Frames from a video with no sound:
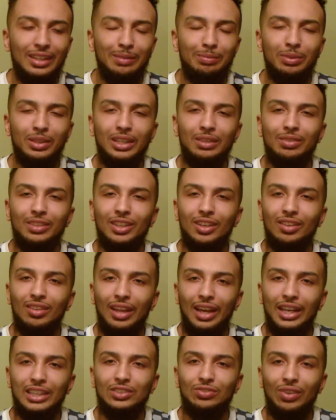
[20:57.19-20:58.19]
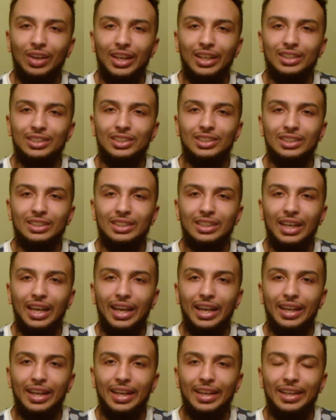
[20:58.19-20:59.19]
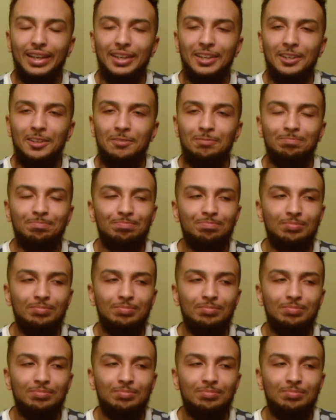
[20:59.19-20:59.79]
believe in her last fight, she had a